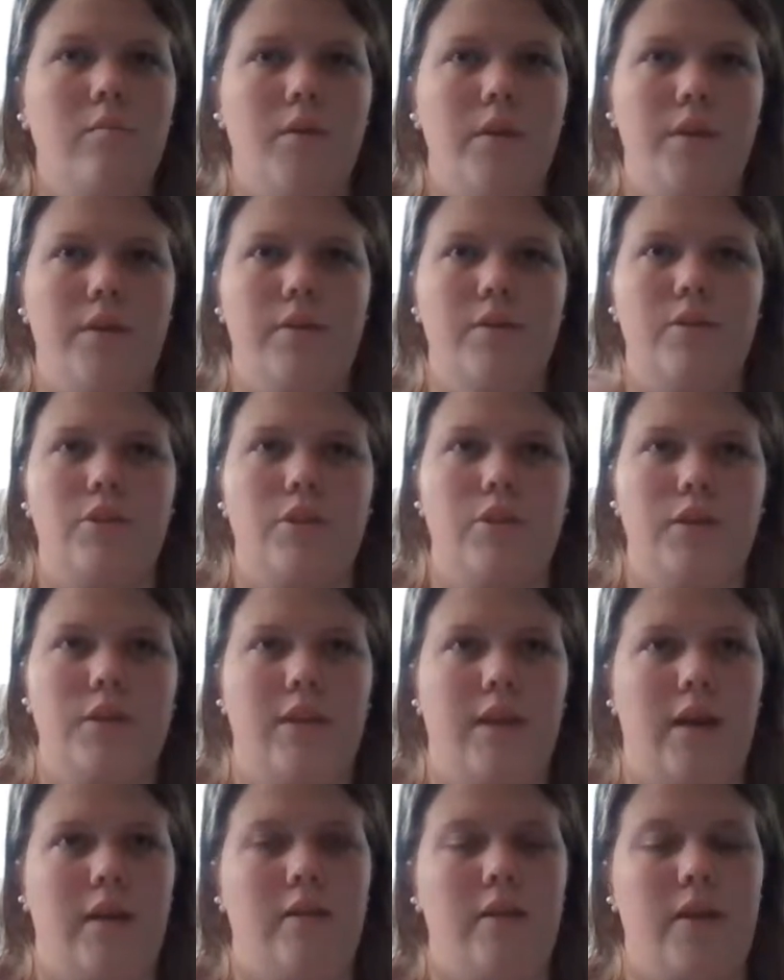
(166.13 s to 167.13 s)
But usually
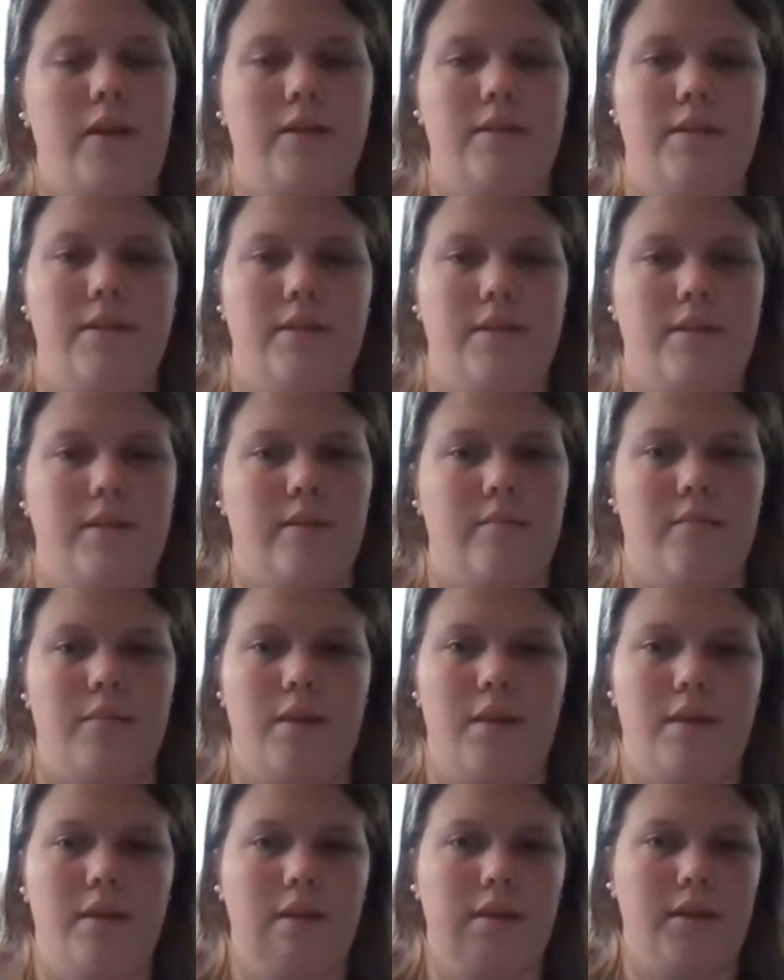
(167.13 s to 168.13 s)
now, like since I'm
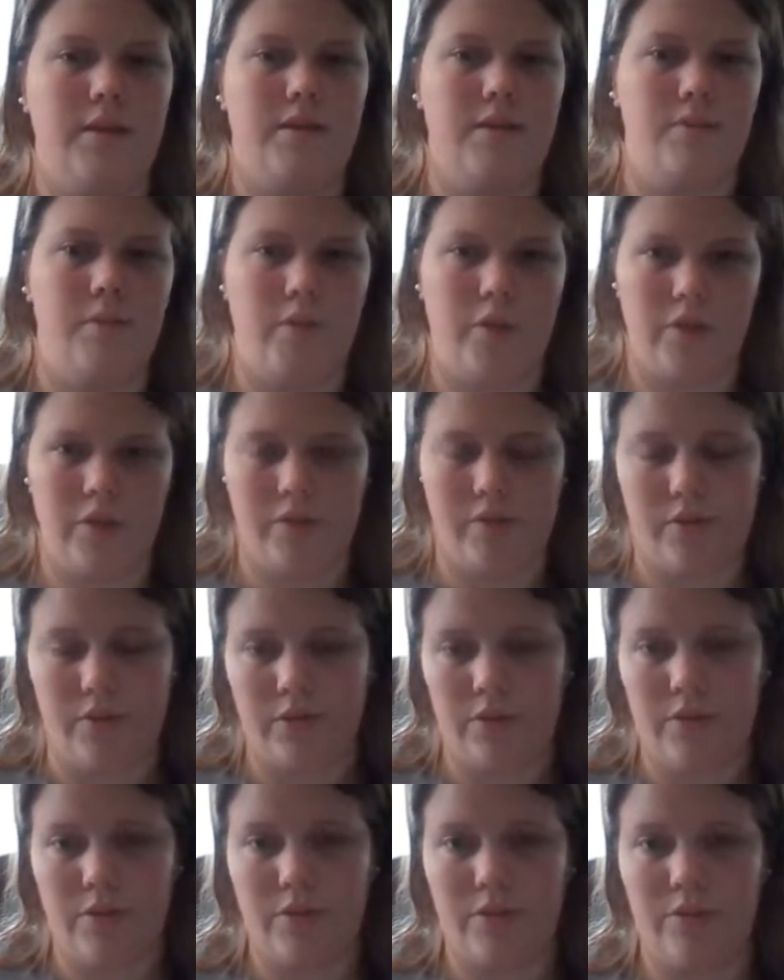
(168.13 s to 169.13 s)
like it's more closer
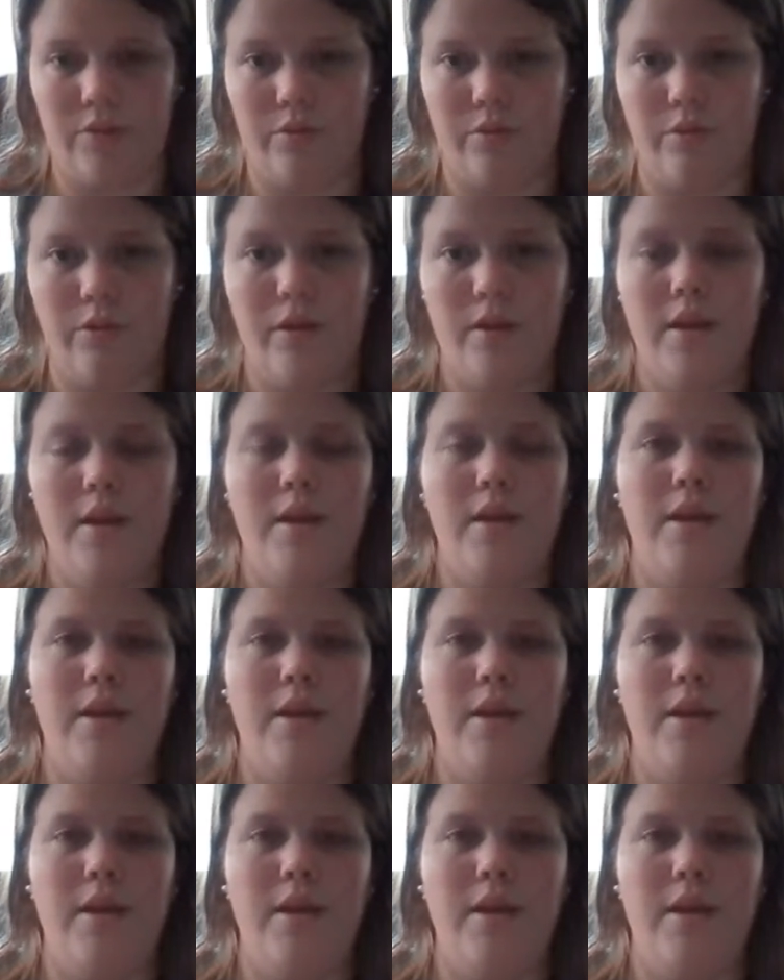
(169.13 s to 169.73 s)
to school,